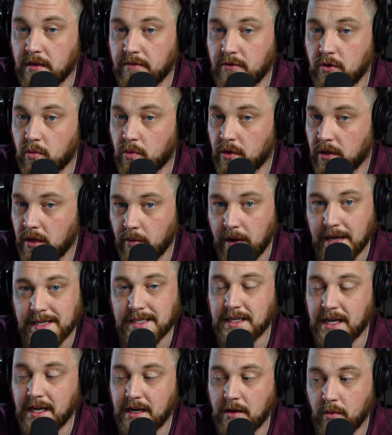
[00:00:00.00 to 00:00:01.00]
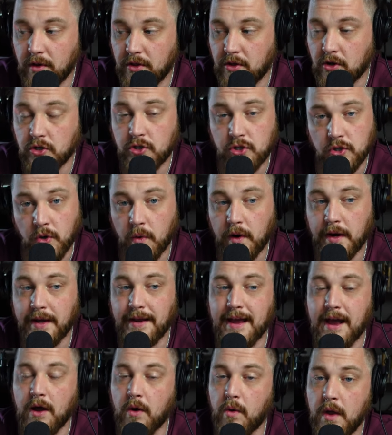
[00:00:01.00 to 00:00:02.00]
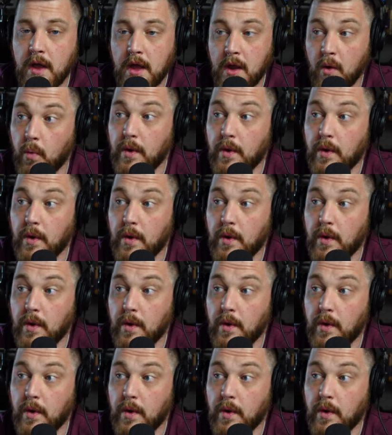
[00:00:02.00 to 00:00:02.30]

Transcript: If you really resonated with her story and how